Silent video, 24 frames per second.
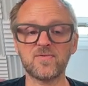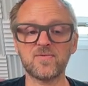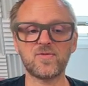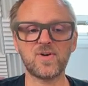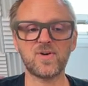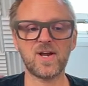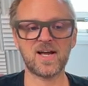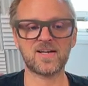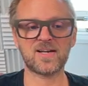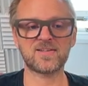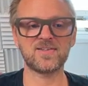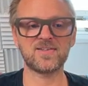of
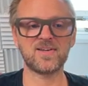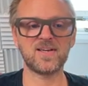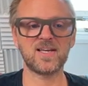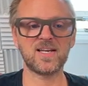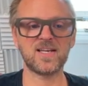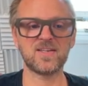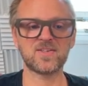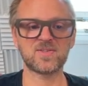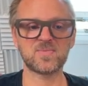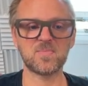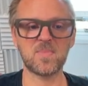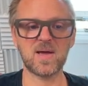Reactor, it
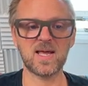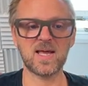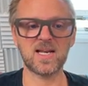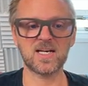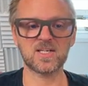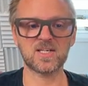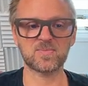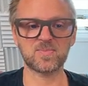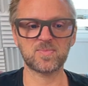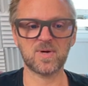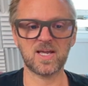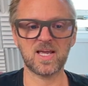is
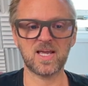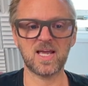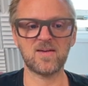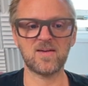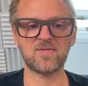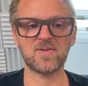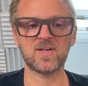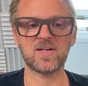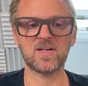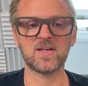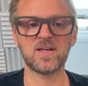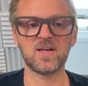managed by
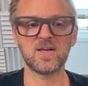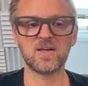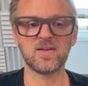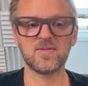having